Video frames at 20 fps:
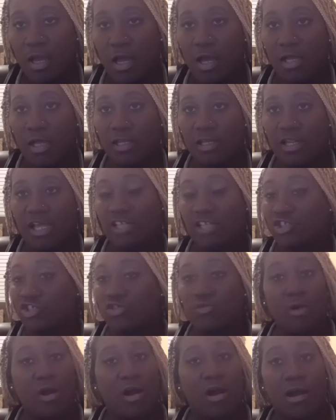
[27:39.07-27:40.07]
Unless
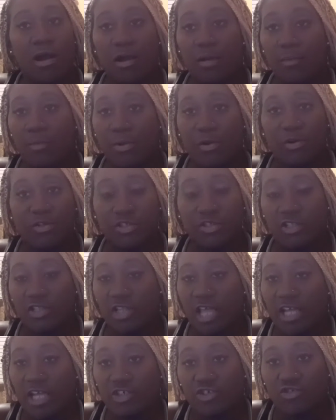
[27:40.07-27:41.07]
you are a person
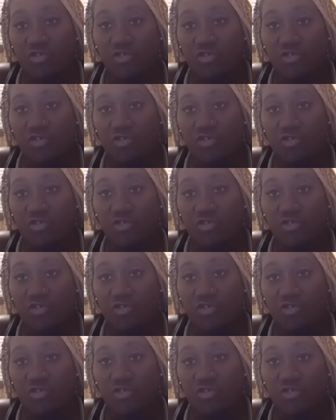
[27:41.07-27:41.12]
that